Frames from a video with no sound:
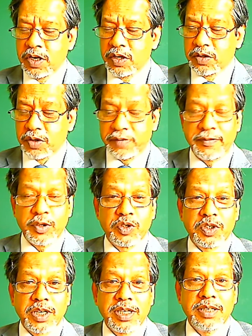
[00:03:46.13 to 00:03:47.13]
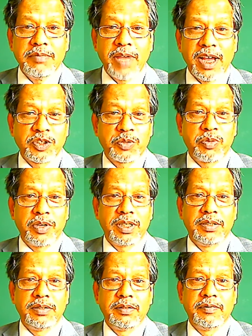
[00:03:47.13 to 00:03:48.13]
so if you study mass
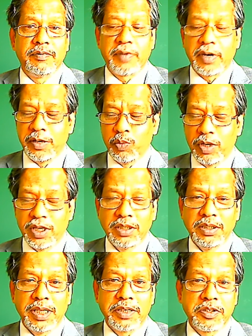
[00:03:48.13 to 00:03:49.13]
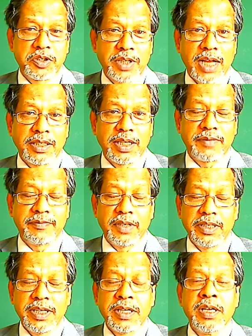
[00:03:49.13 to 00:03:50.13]
spring very well, understand that
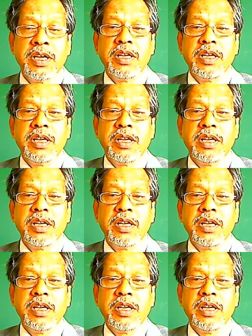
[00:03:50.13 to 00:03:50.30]
fully,